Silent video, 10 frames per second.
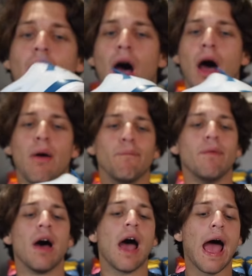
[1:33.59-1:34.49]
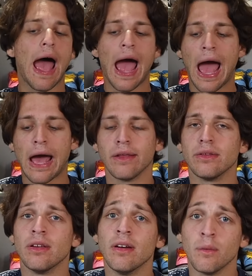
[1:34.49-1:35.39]
And
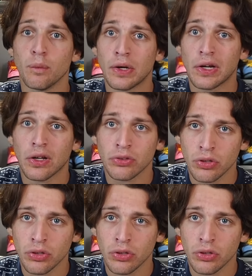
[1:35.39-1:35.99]
we're going to